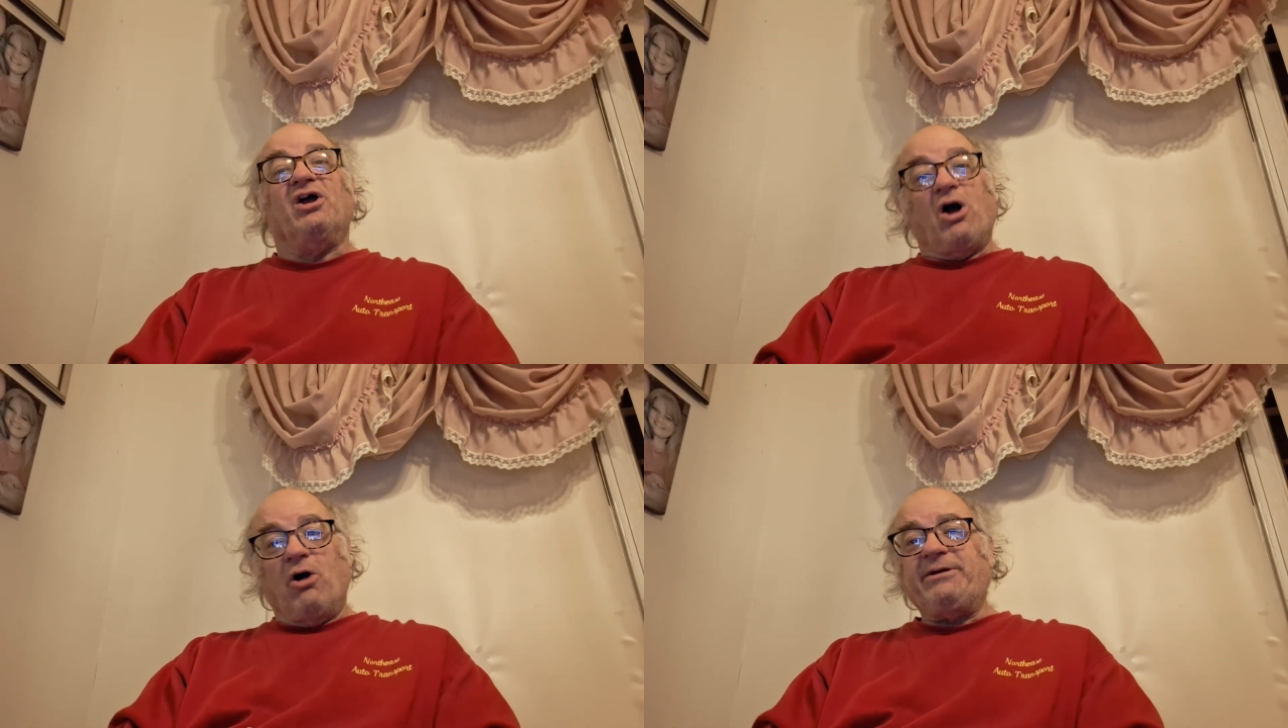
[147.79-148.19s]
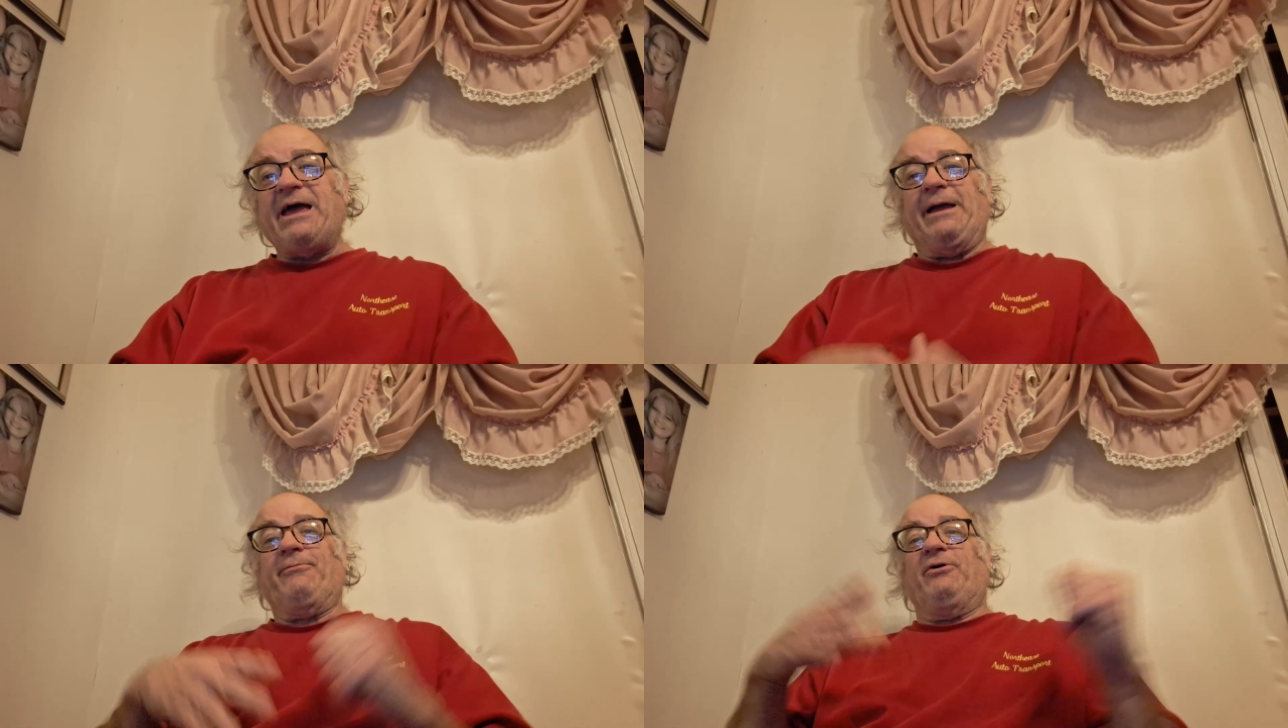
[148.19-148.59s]

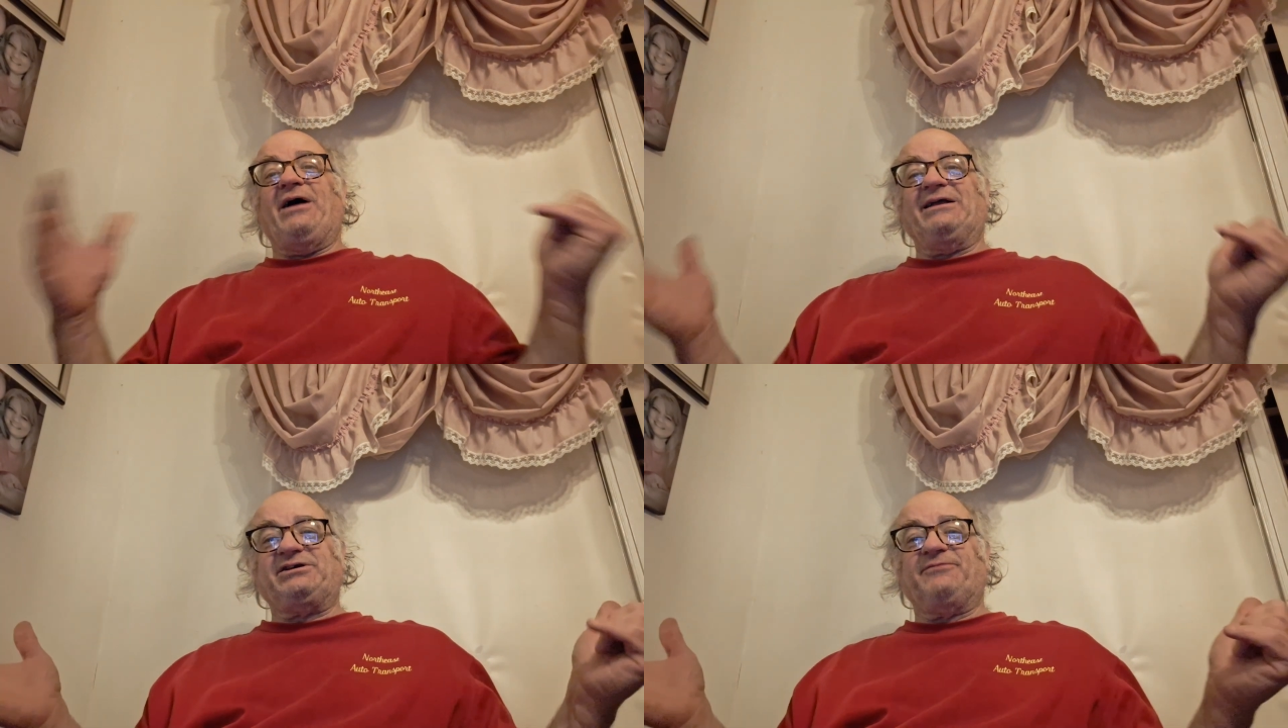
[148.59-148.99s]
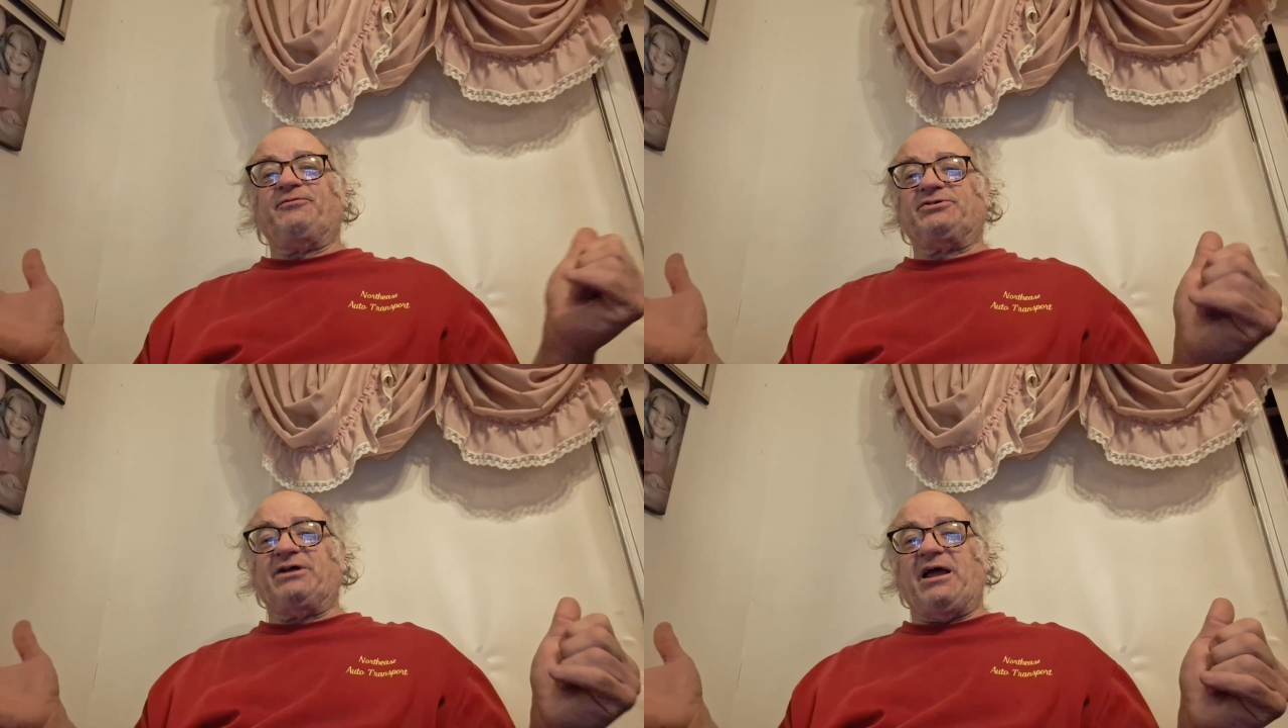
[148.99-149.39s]
Okay, well, that's it
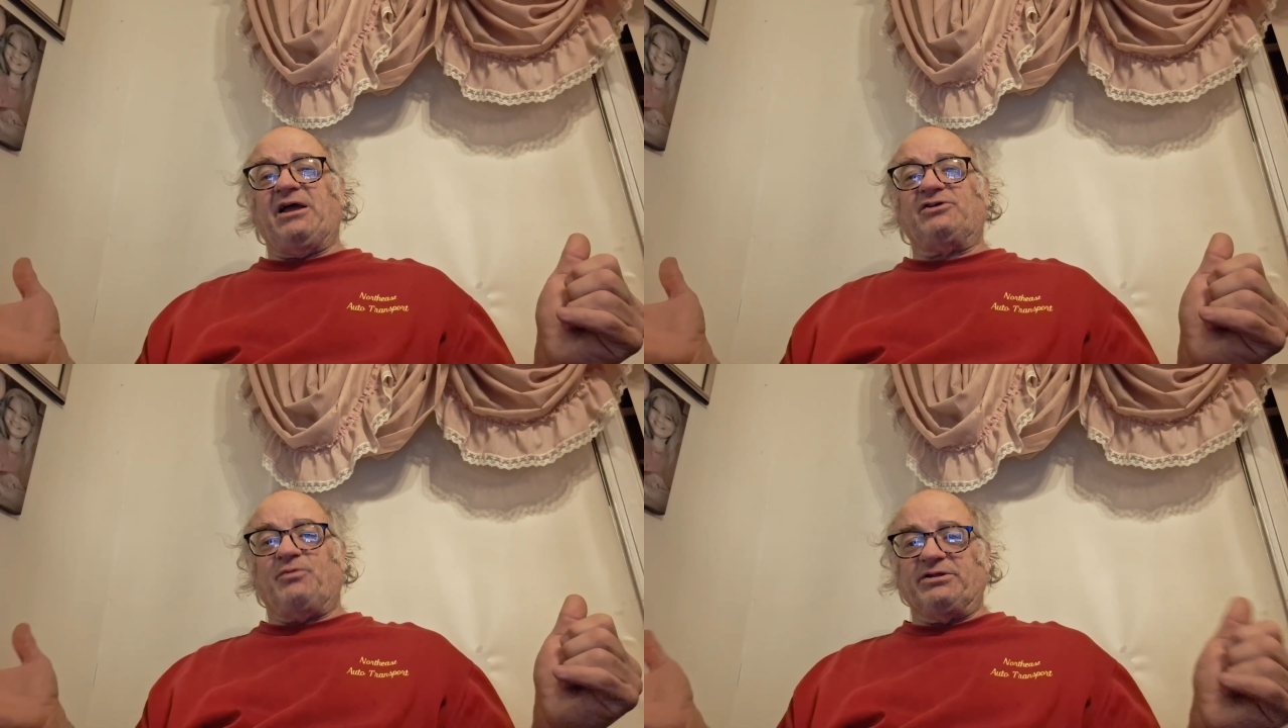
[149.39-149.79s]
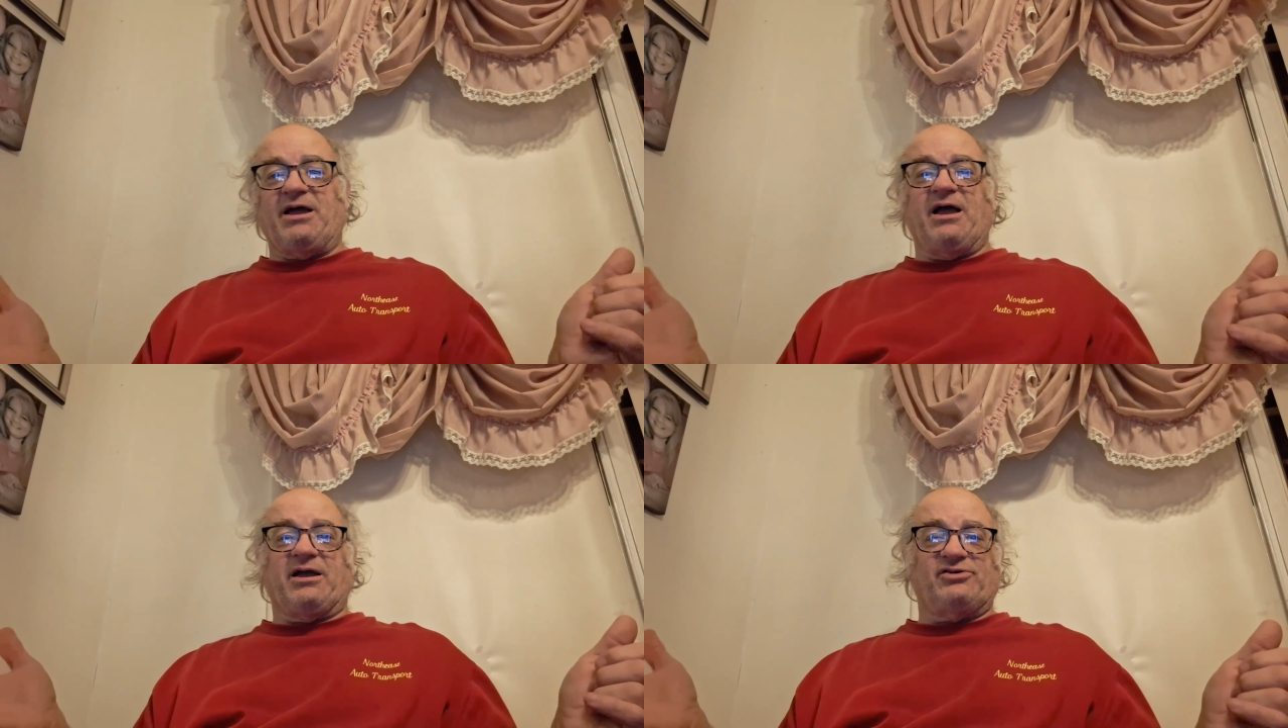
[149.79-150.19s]
for today's What the
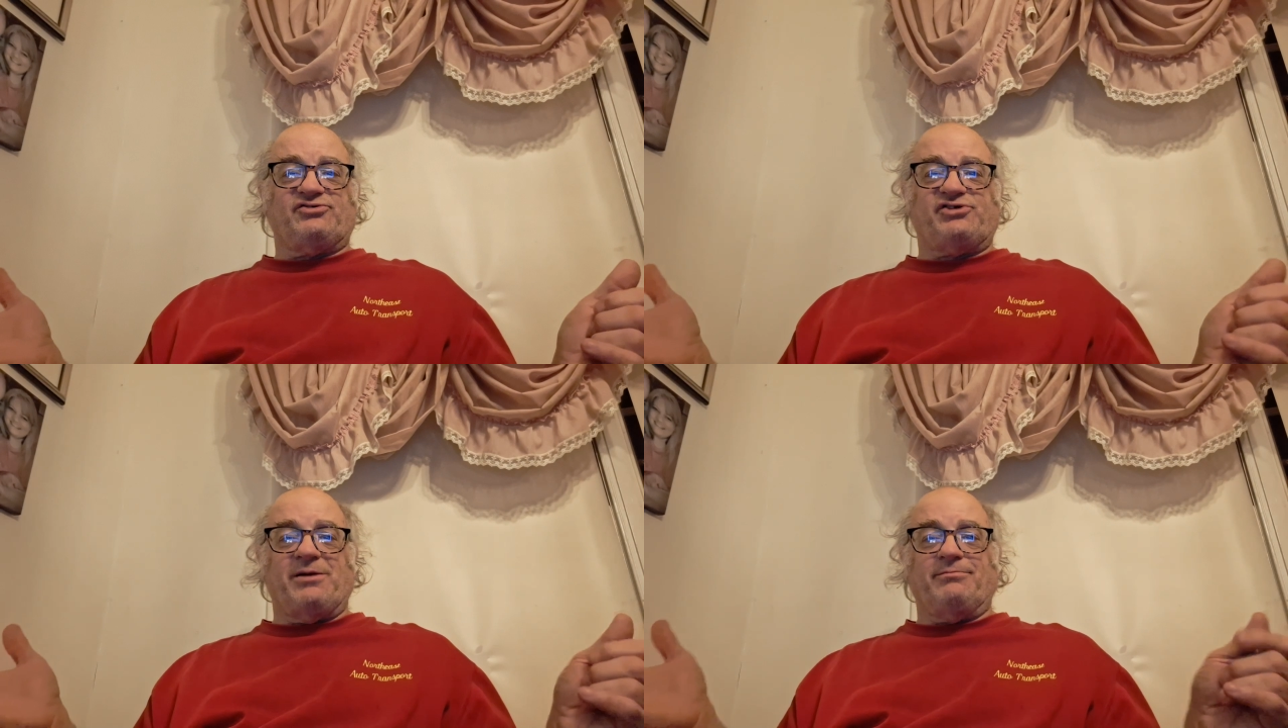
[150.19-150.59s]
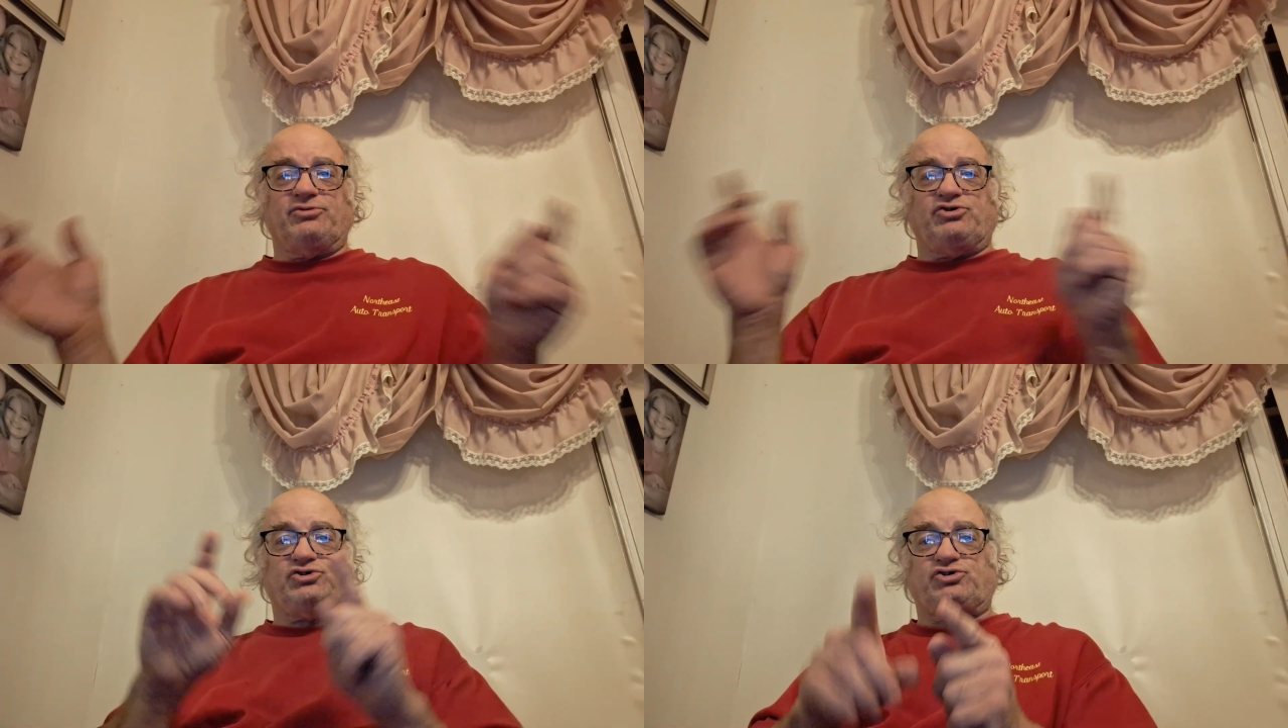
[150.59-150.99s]
Heck is
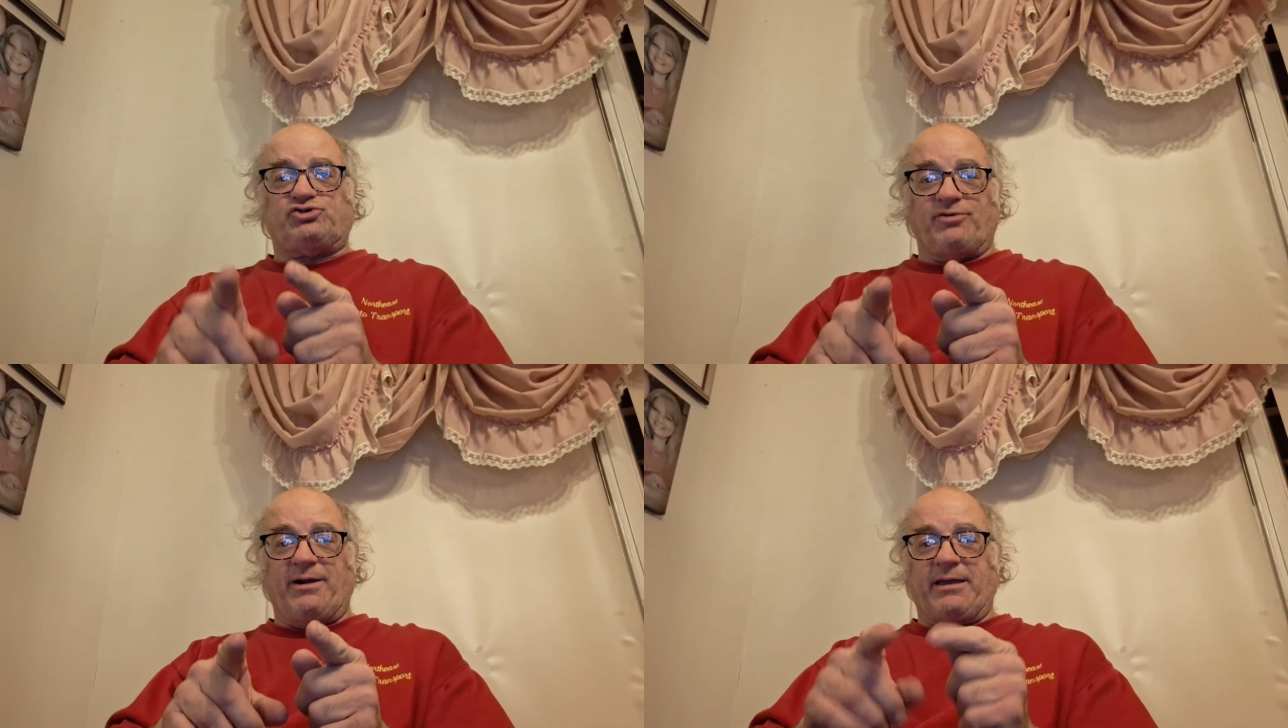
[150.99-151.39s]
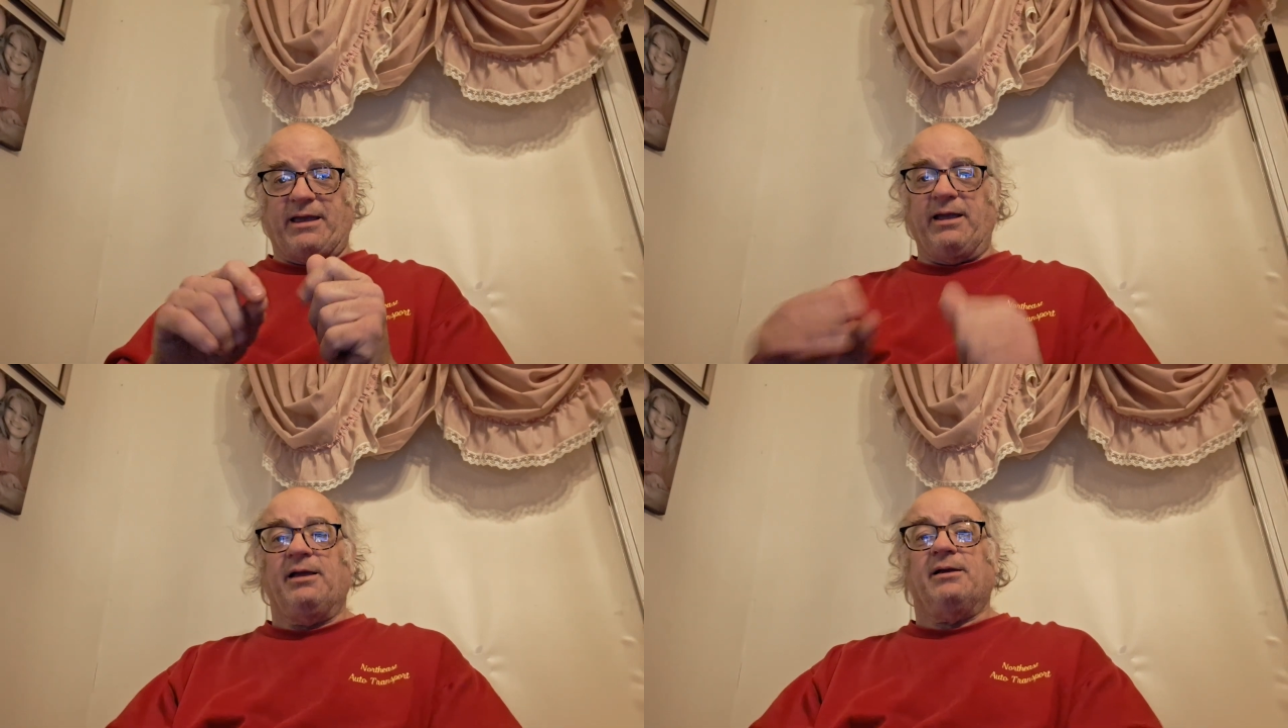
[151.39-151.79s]
Jim
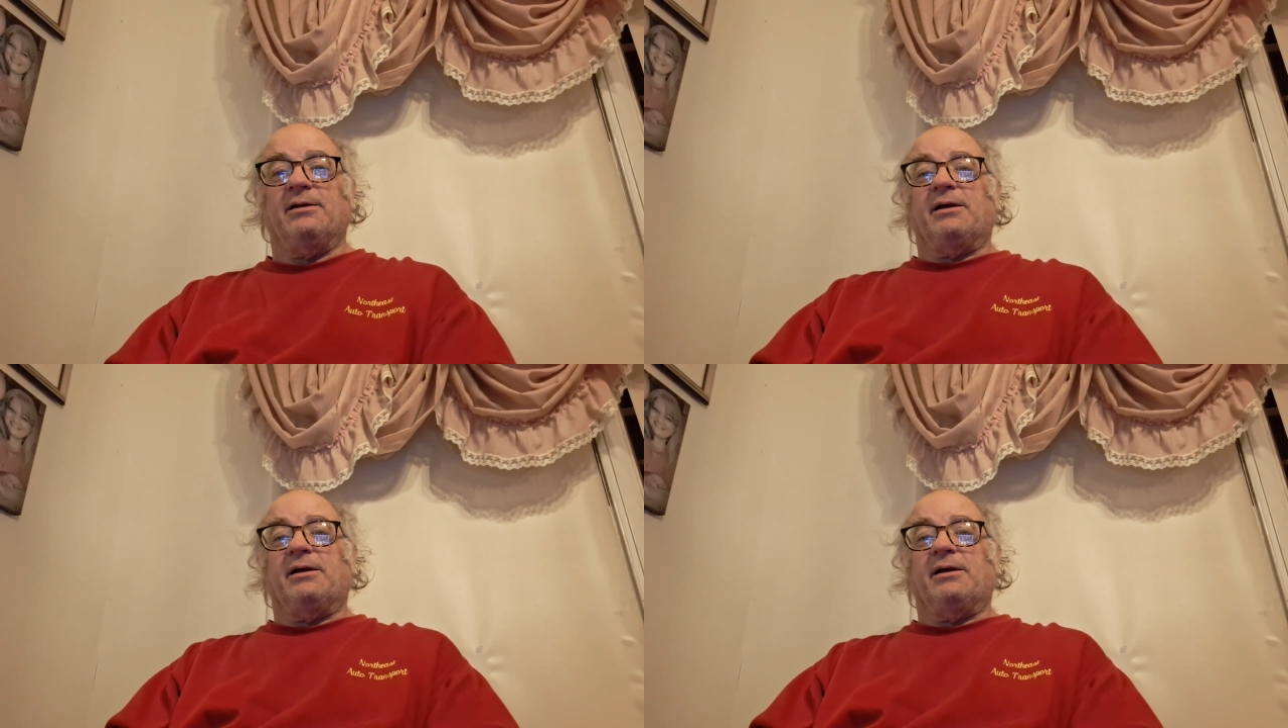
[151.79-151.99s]
Drinking?